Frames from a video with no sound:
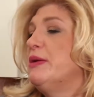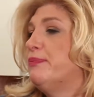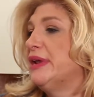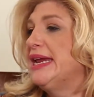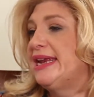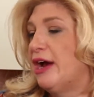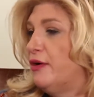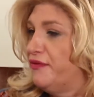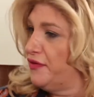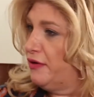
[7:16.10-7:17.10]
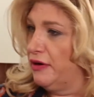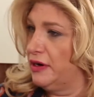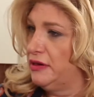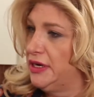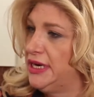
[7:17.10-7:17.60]
We bleed out for our
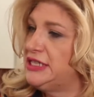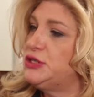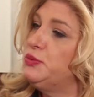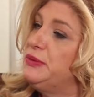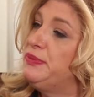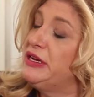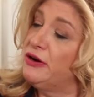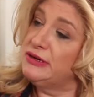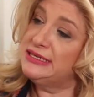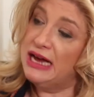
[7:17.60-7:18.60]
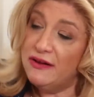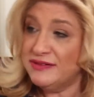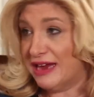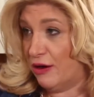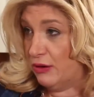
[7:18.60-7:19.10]
clients, we bleed
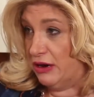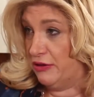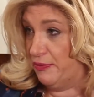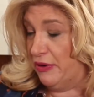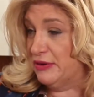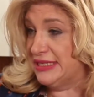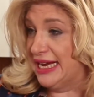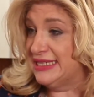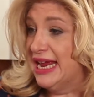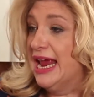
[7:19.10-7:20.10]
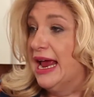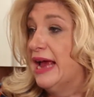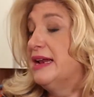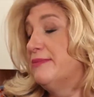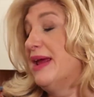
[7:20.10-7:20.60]
ourselves out in the process,
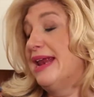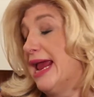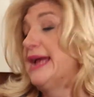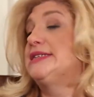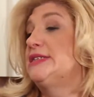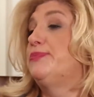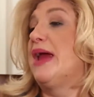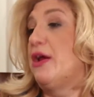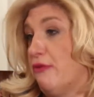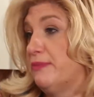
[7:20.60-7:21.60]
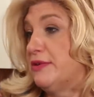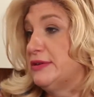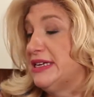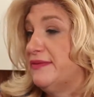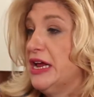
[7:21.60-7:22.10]
and in many cases bankrupt
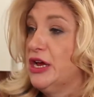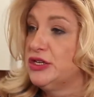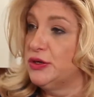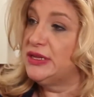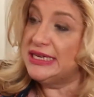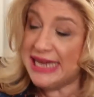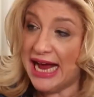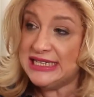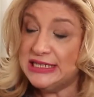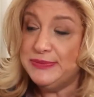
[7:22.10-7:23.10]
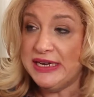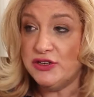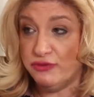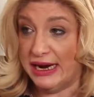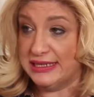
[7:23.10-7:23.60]
ourselves. So this has to be
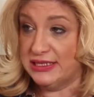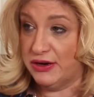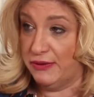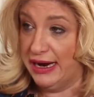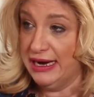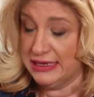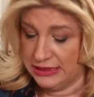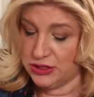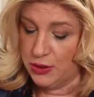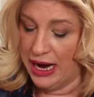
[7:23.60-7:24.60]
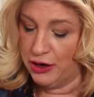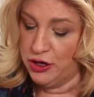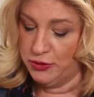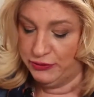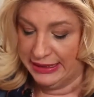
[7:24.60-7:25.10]
addressed, correct? So how
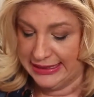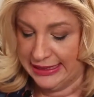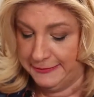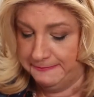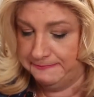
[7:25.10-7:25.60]
do you address it?